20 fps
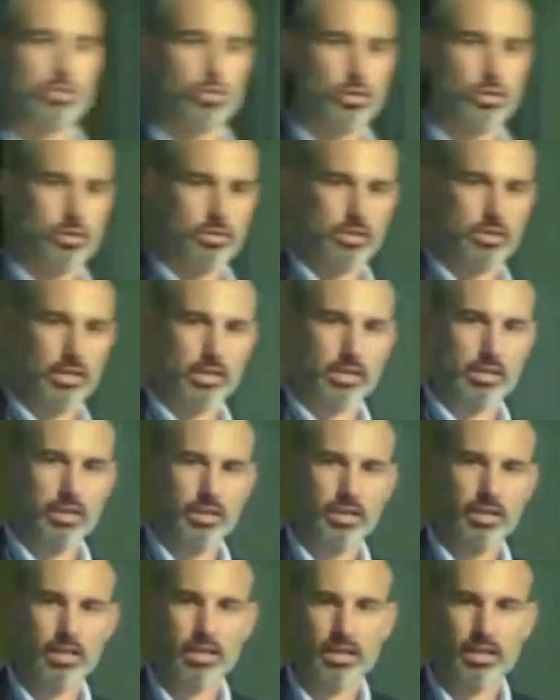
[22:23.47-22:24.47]
they have only
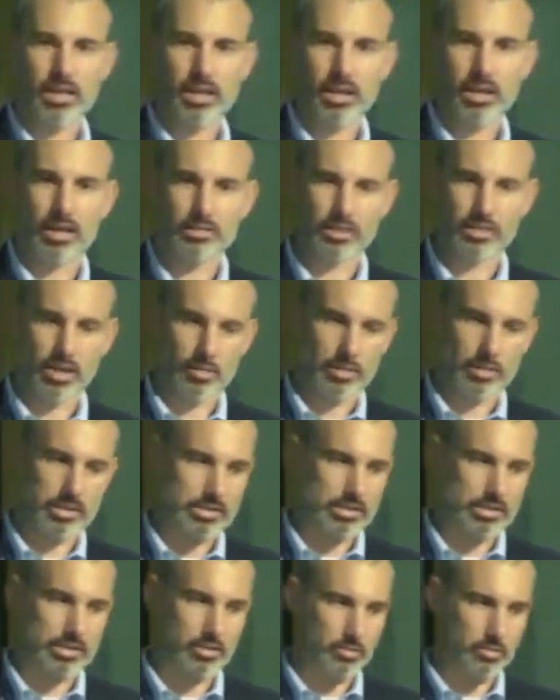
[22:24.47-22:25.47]
historically,
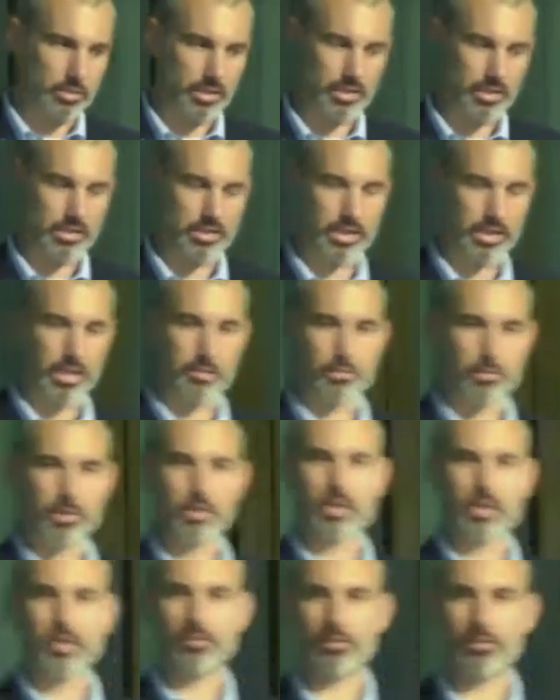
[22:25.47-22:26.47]
I'll talk about this a
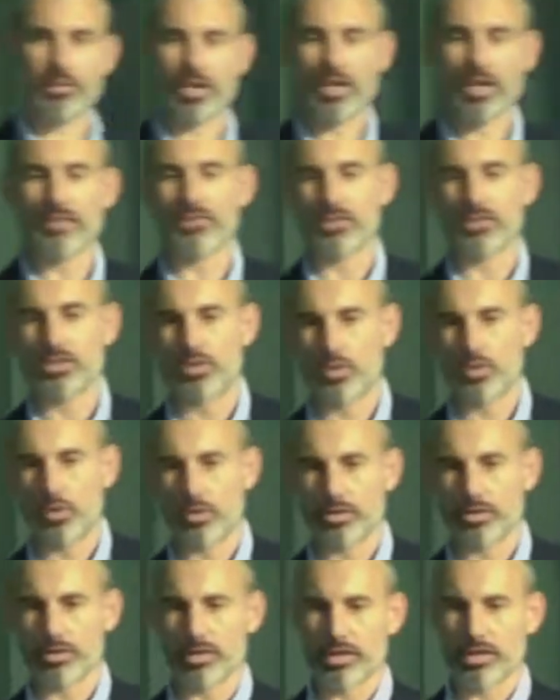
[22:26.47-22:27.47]
little bit at the end, but they've,
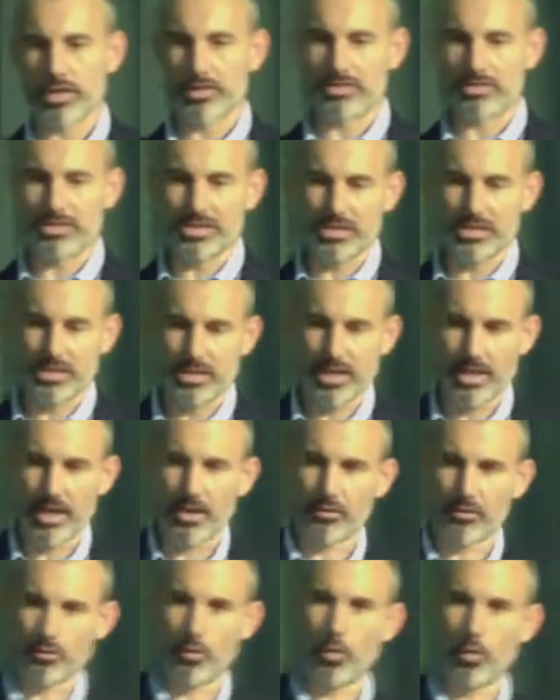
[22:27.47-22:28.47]
they have historically,
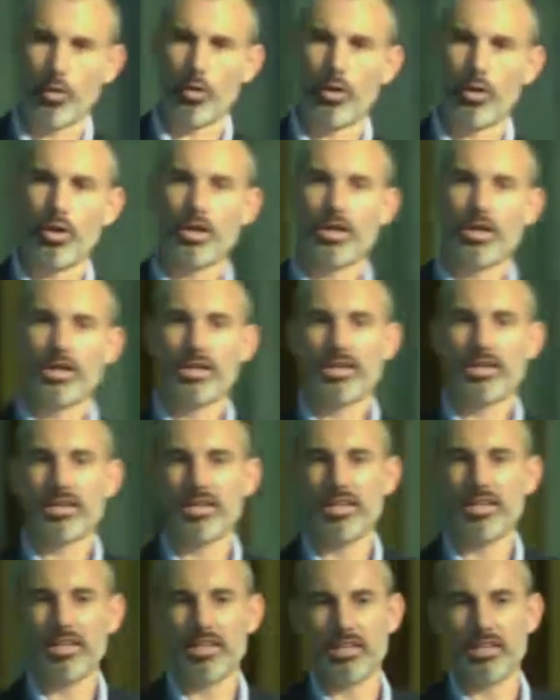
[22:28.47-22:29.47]
the FCC had a
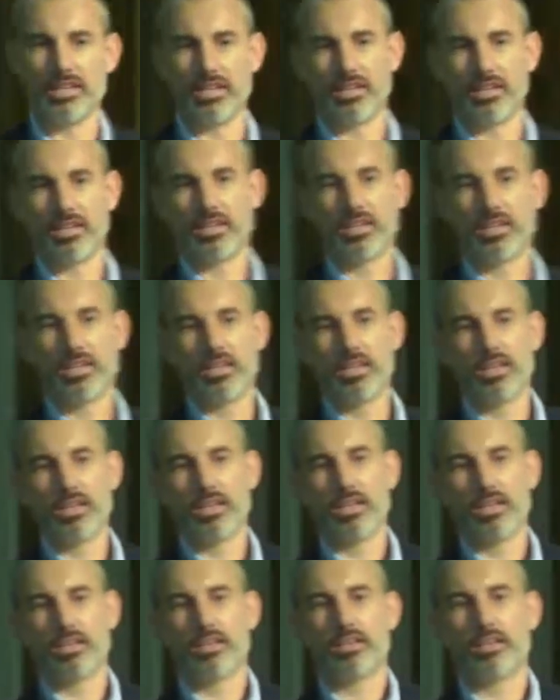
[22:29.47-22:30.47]
role
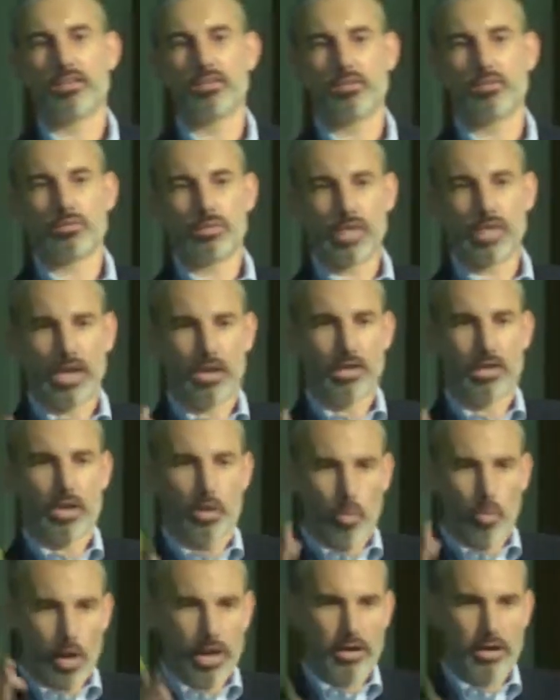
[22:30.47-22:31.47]
in
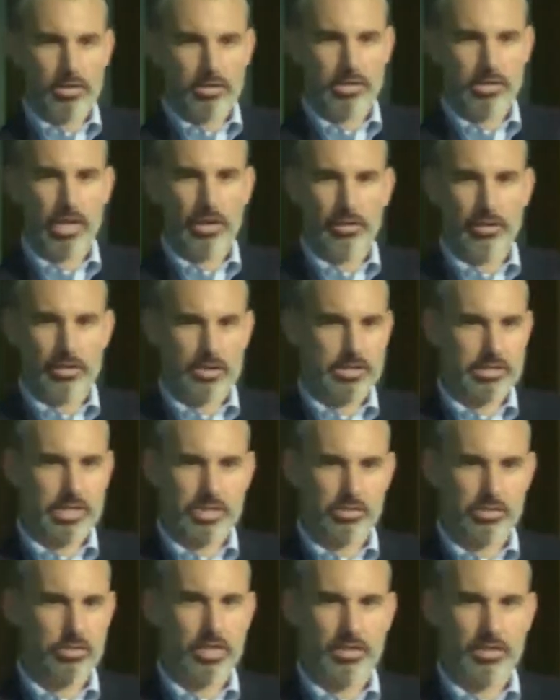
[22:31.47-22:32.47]
telling a
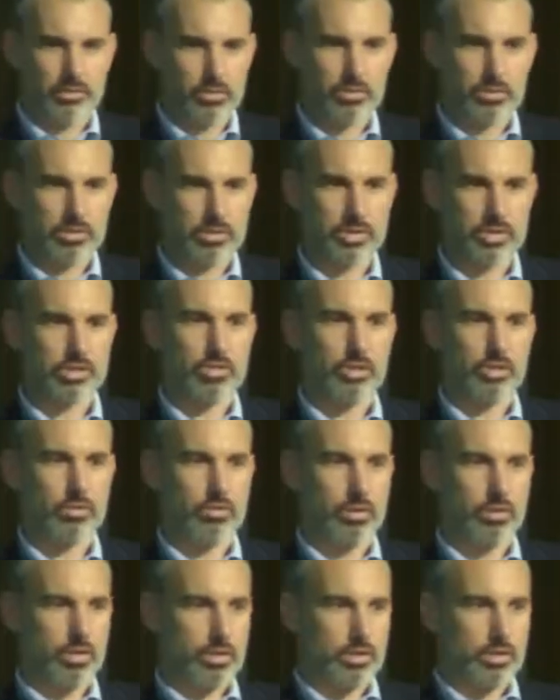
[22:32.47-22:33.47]
wireless carrier, because that's who they
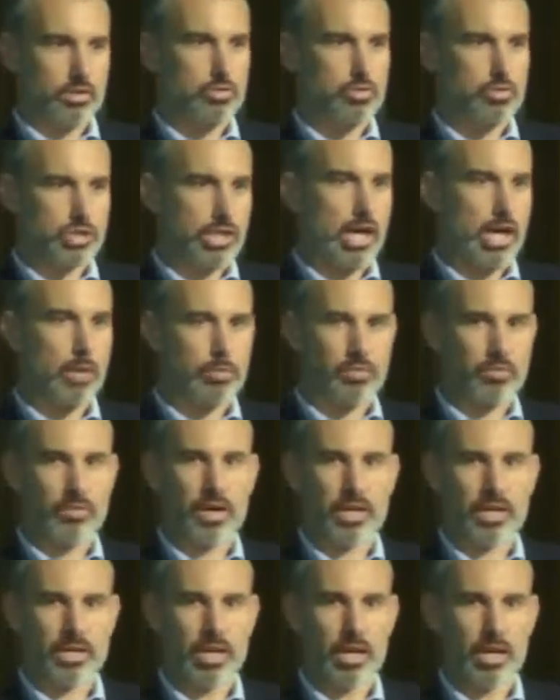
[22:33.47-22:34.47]
have jurisdiction over,
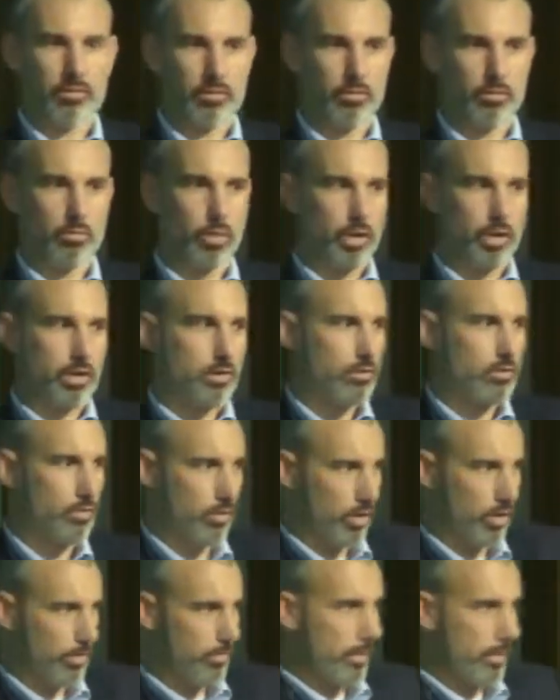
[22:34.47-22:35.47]
you shall provide
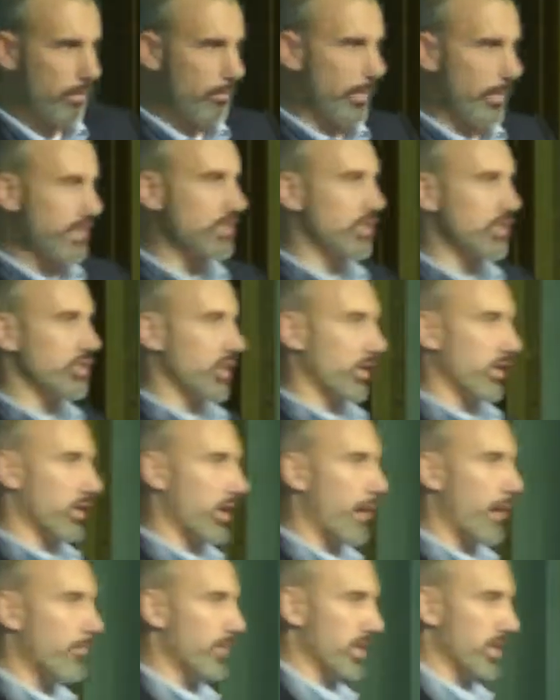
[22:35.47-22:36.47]
911, or a,
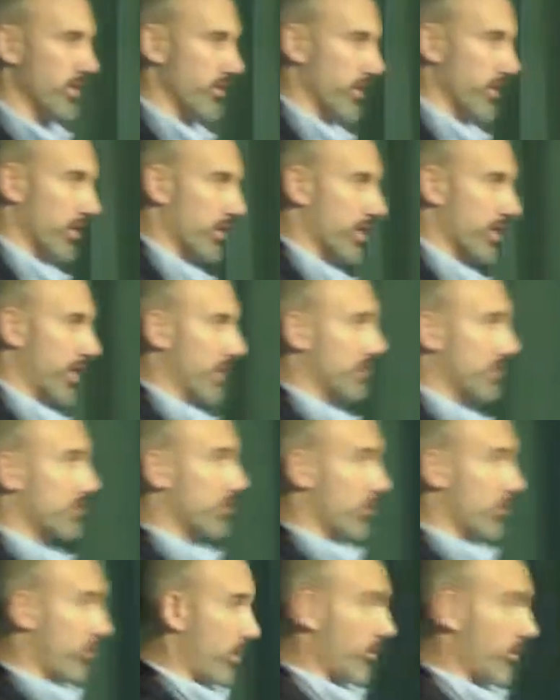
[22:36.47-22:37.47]
a messaging
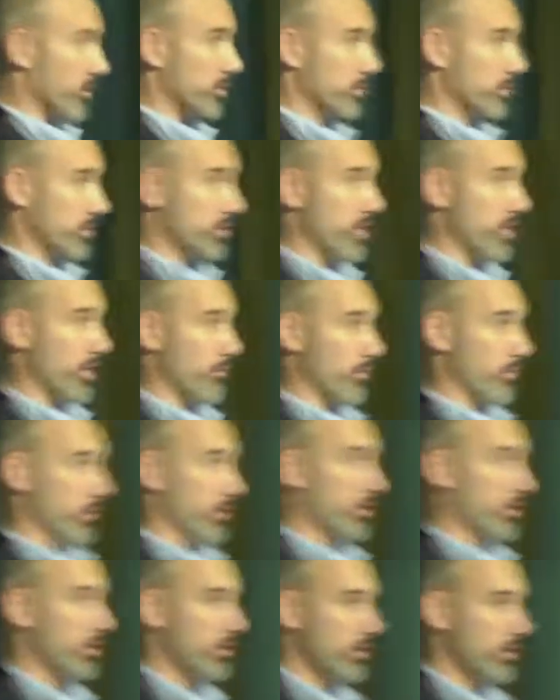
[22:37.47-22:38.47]
company that connects to the
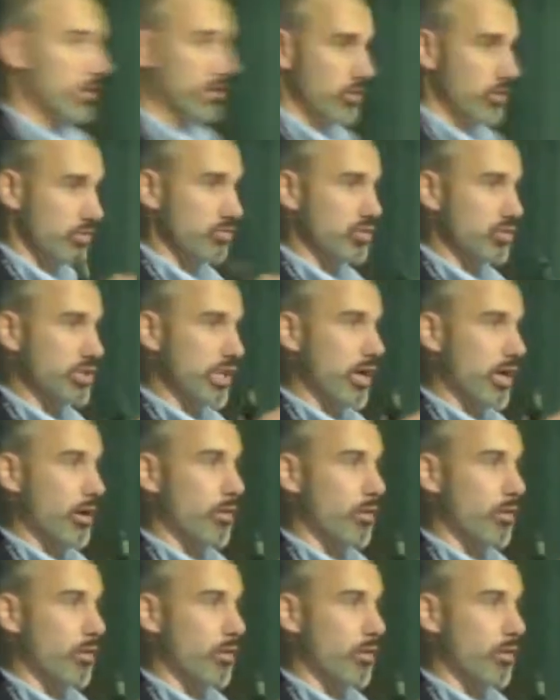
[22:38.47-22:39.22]
public switch network,